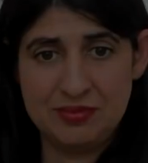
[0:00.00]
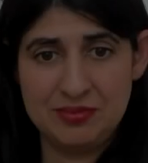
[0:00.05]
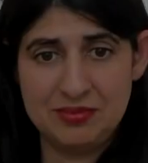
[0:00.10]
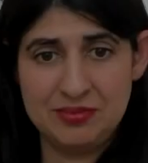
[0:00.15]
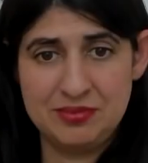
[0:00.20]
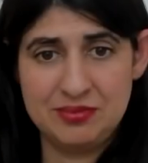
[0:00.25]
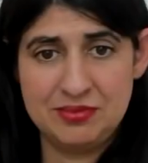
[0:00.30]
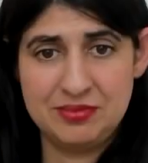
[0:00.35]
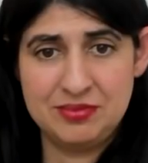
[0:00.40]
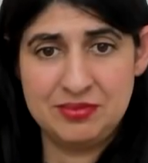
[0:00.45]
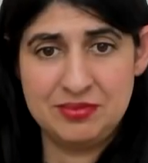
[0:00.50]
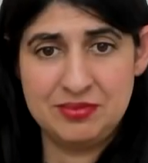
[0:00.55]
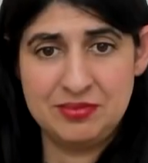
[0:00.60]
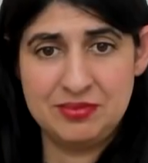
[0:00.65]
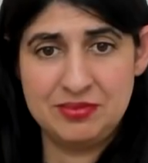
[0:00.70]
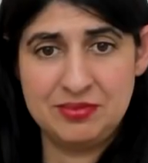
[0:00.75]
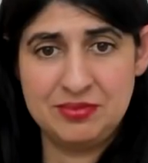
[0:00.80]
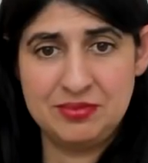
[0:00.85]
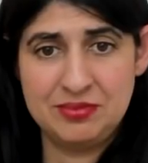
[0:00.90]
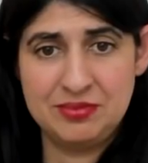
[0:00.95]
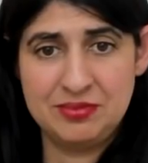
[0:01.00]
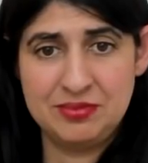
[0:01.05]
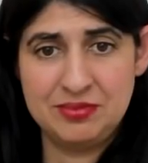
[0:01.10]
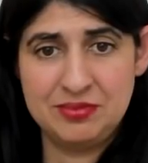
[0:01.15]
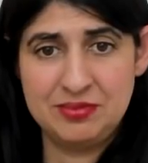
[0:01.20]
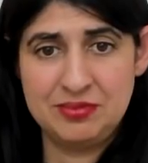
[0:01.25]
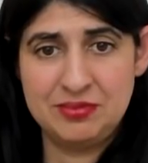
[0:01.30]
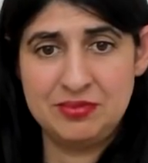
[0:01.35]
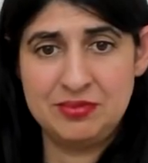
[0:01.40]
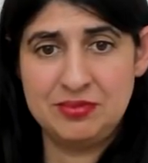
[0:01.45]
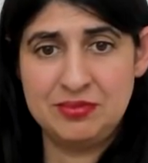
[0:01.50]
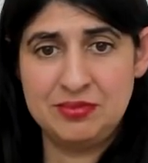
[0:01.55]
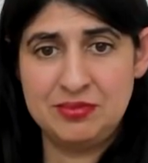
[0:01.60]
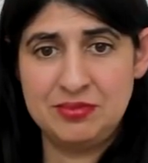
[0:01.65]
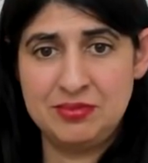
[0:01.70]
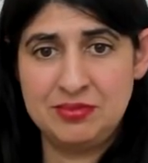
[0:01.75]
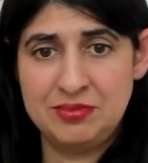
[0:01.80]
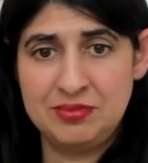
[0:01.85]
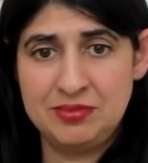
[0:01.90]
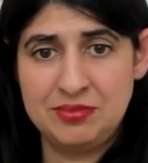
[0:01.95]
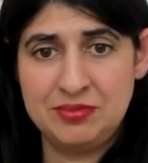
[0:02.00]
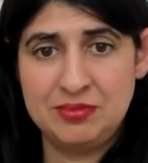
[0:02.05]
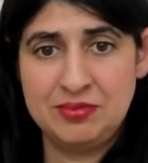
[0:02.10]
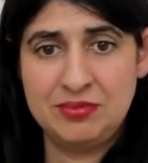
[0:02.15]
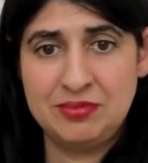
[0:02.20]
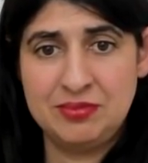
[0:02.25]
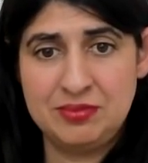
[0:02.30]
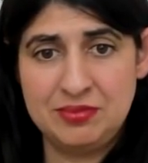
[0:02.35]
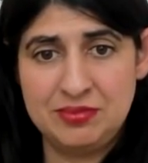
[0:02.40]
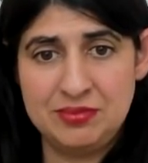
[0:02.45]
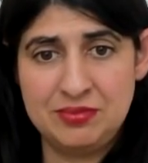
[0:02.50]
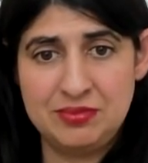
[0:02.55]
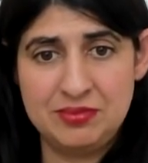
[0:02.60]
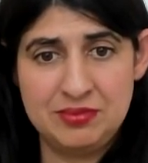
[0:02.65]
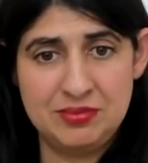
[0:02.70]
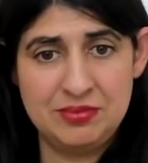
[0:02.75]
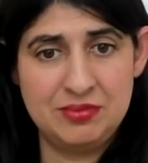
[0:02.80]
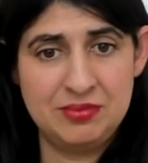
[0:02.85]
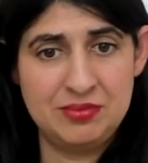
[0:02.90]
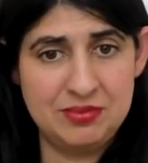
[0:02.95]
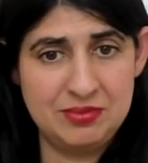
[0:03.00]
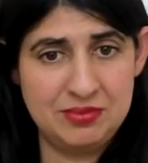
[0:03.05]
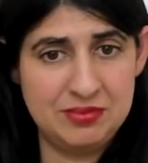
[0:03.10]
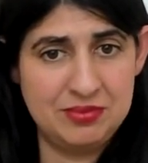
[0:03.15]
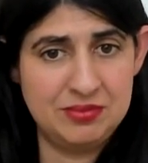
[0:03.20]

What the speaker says: The person shown says nothing.